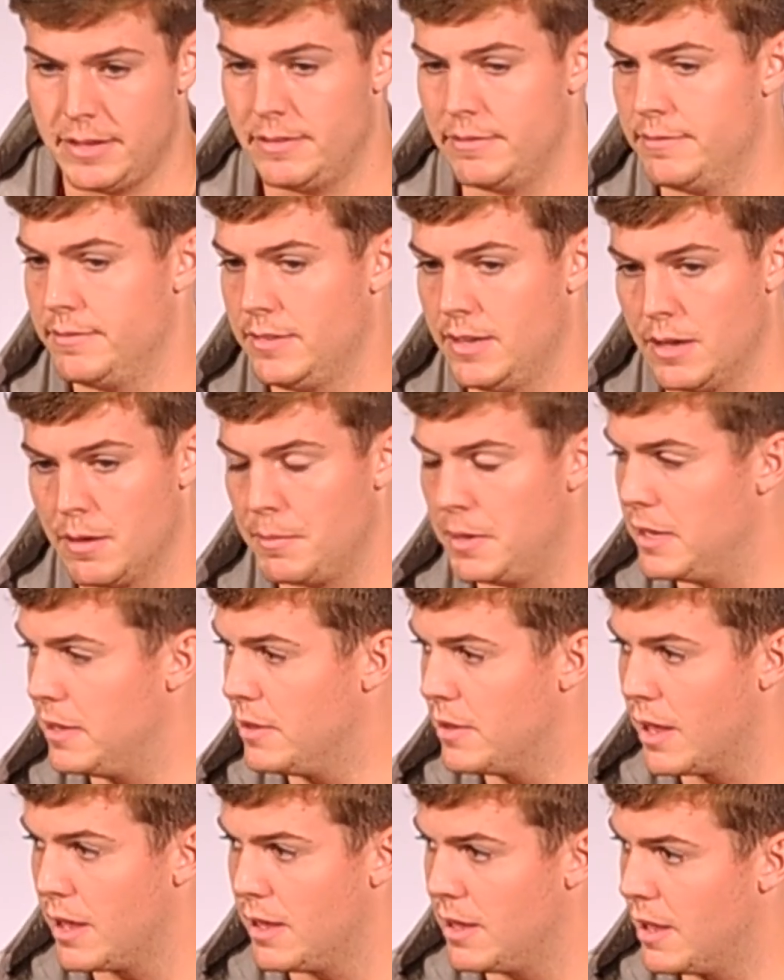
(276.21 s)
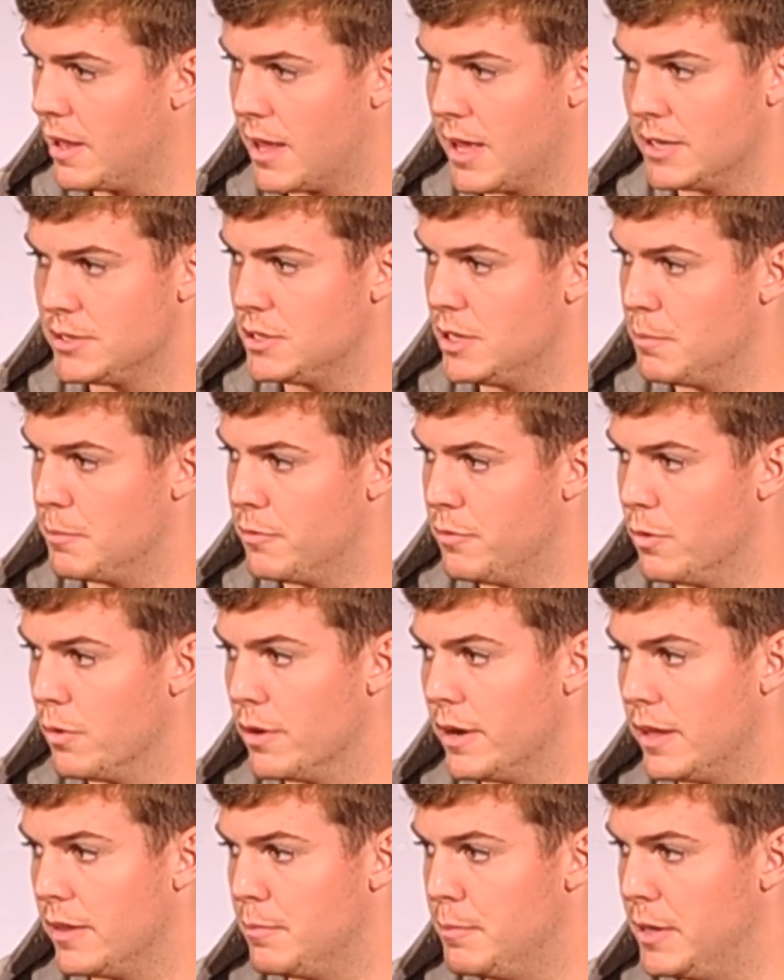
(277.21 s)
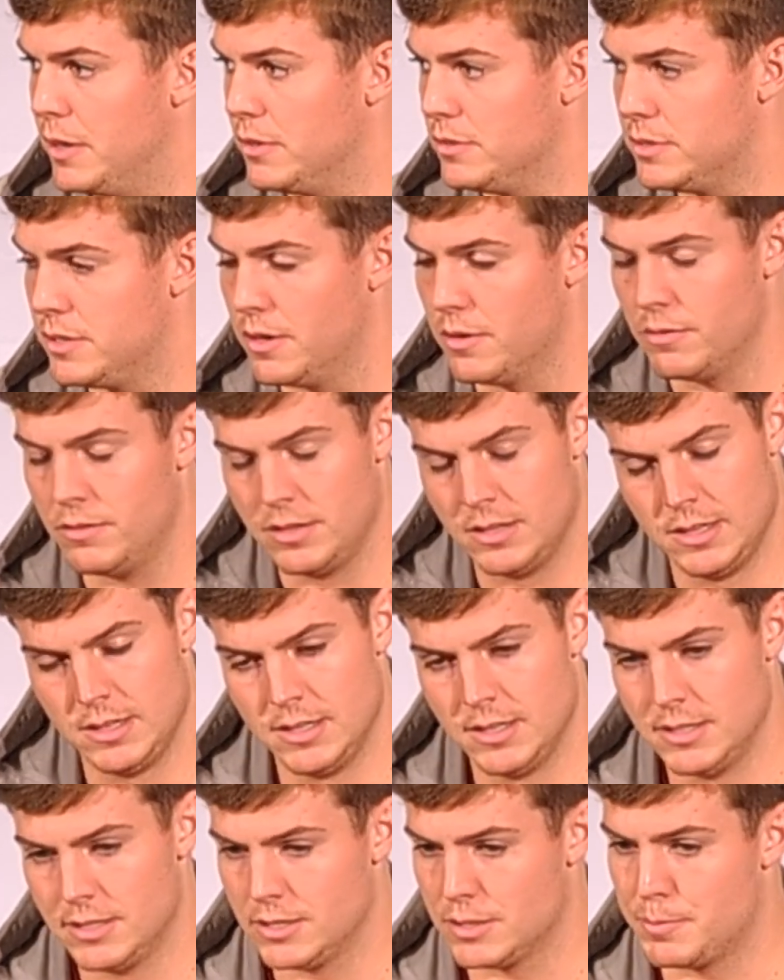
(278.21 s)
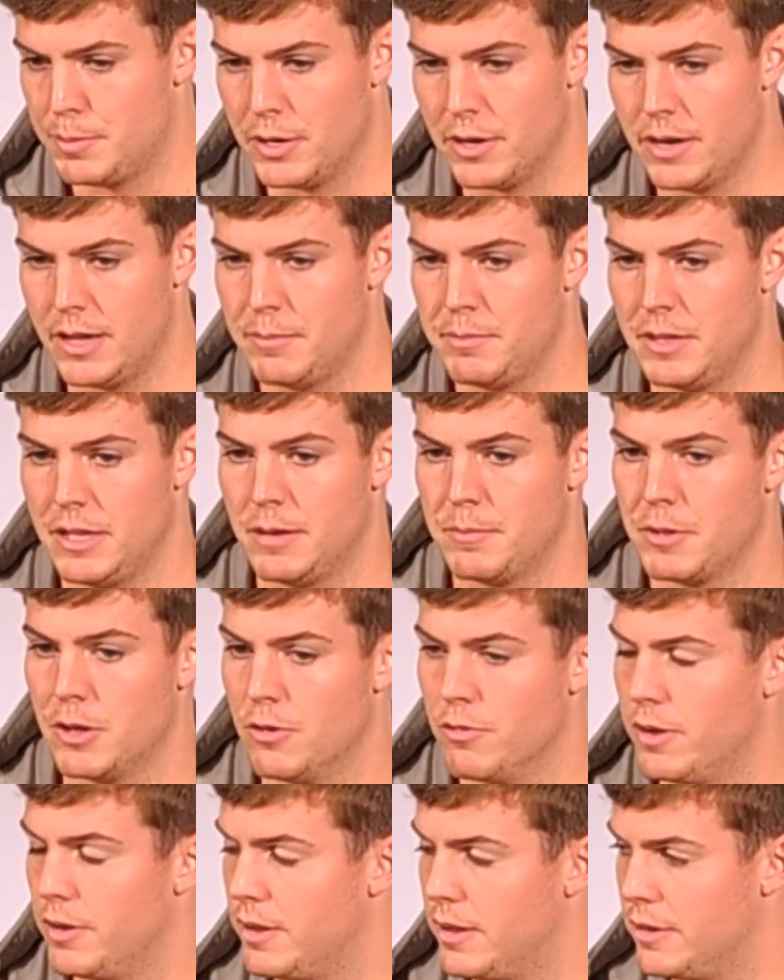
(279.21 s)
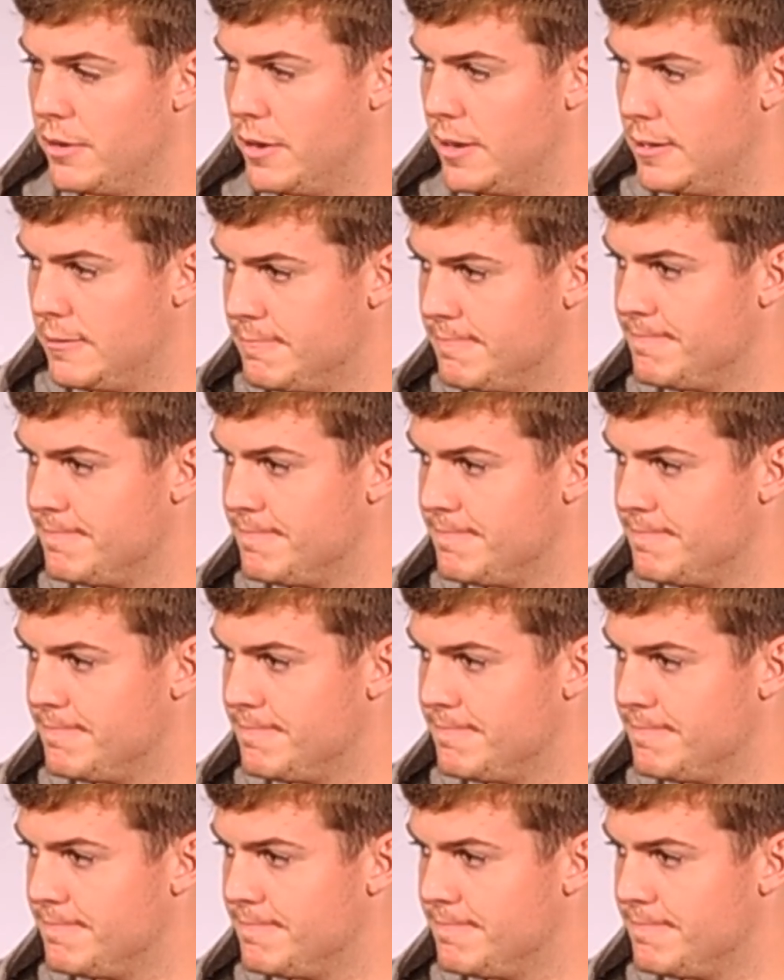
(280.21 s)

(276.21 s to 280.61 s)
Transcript: And yeah, I mean, you can catch a number four down the middle. So just put it up and let him go run under it.